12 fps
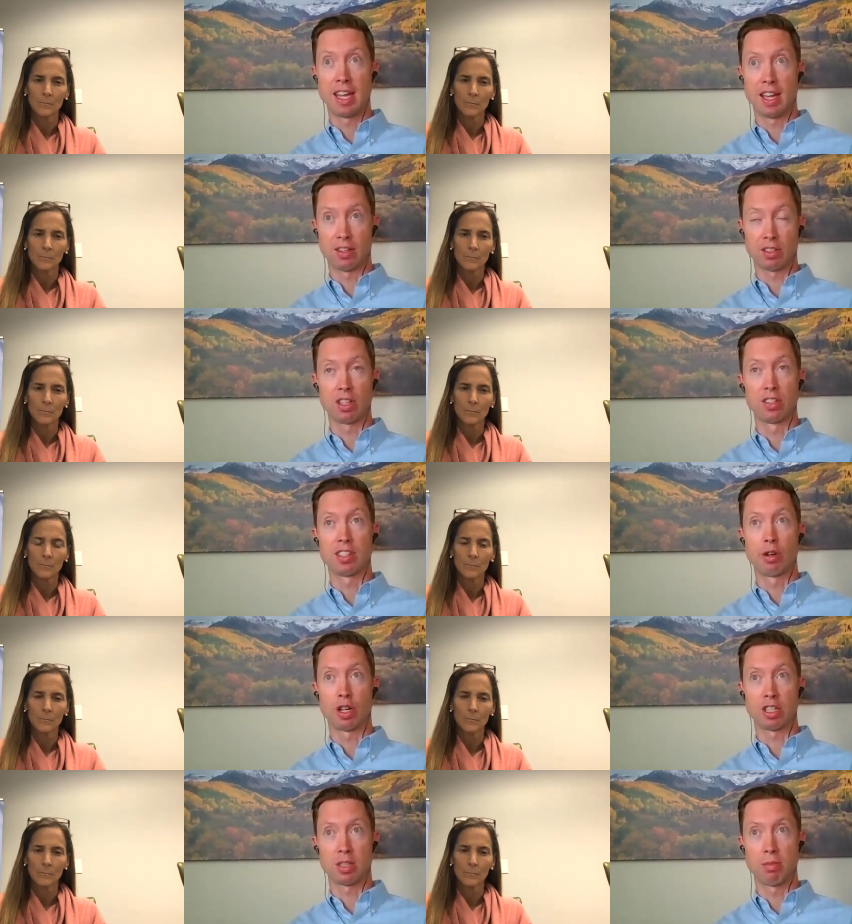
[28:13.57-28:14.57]
Speaker 1: And
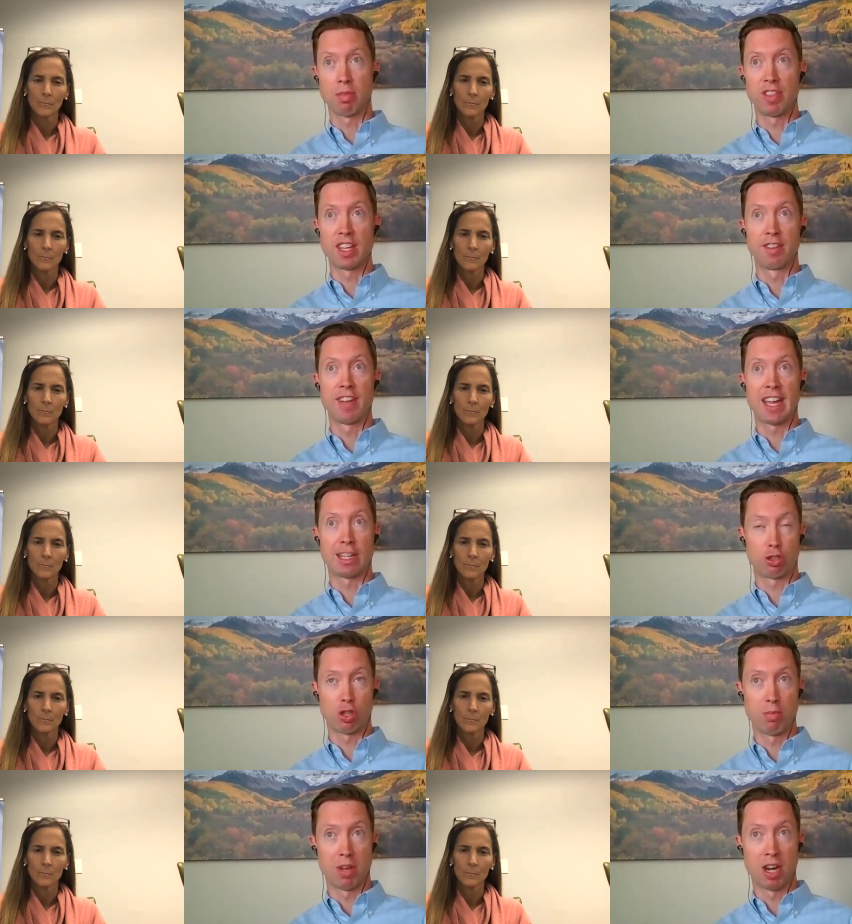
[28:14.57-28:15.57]
considering some of the
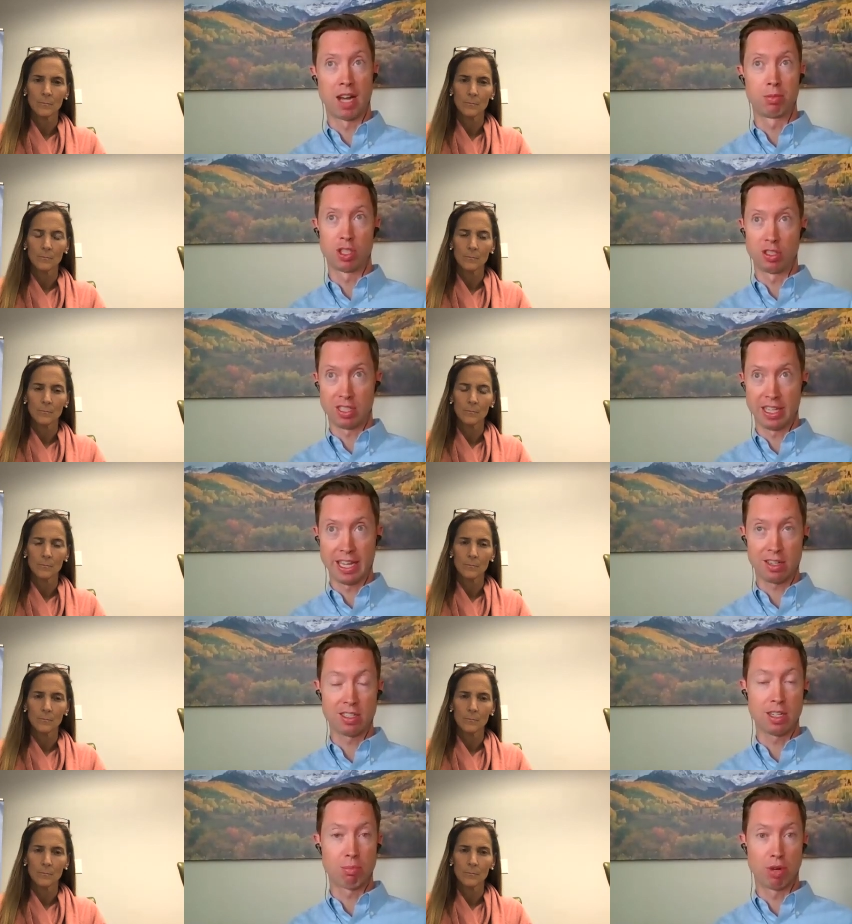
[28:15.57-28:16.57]
advanced treatment options
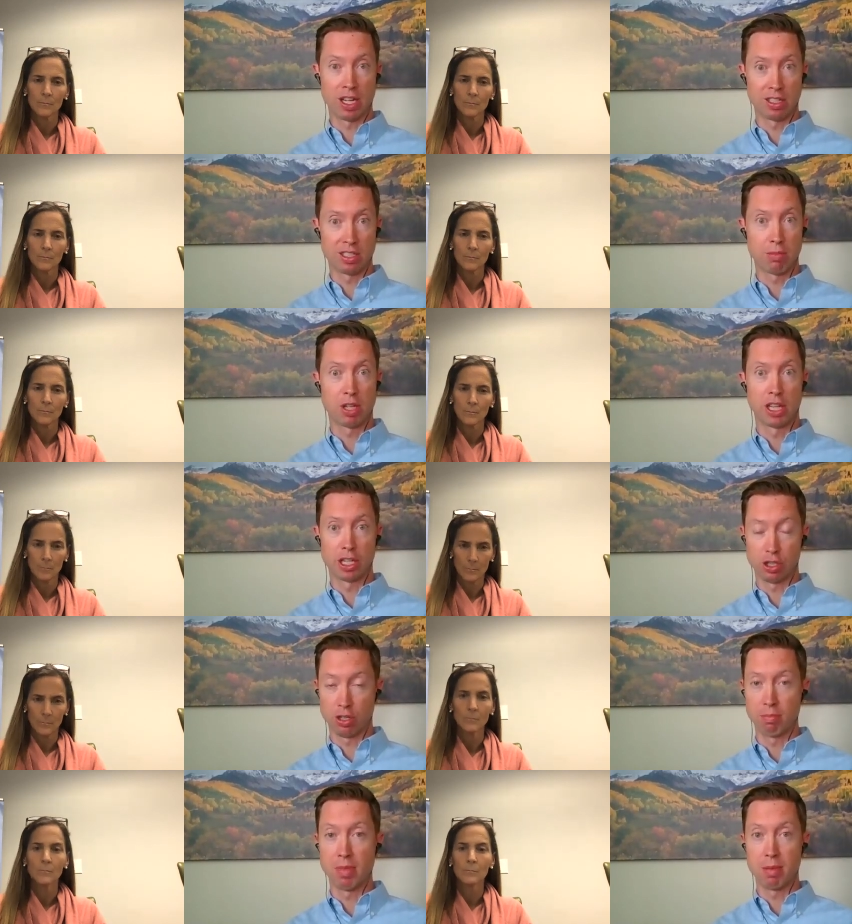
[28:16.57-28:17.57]
like deep brain
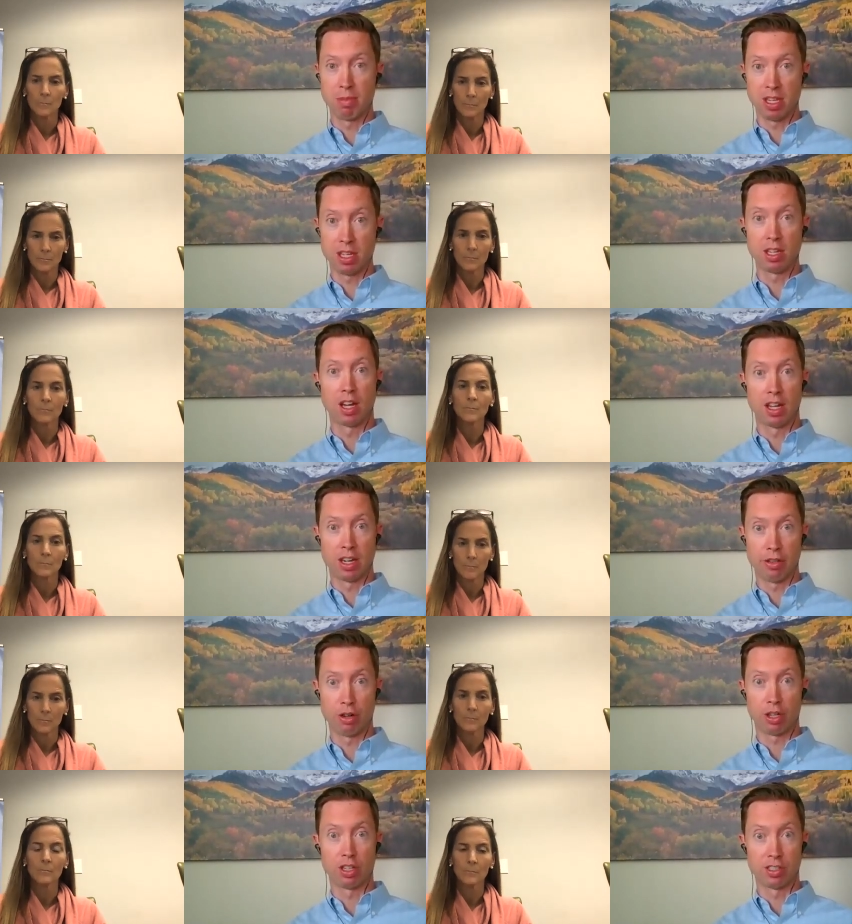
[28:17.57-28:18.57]
stimulation may be
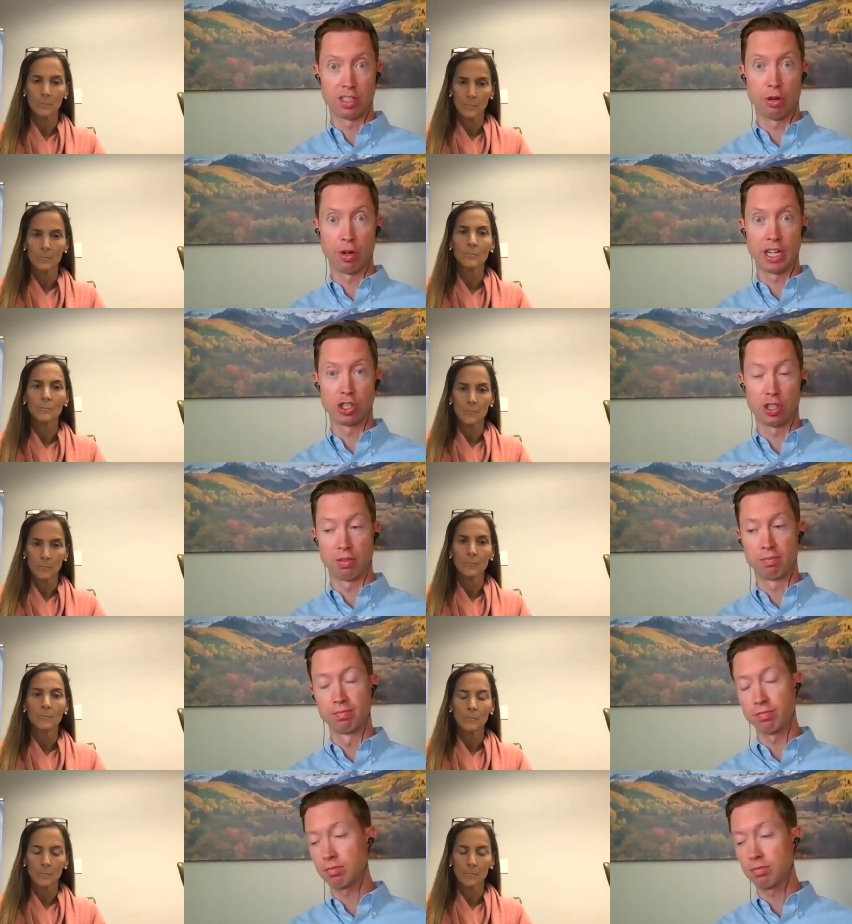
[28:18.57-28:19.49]
another consideration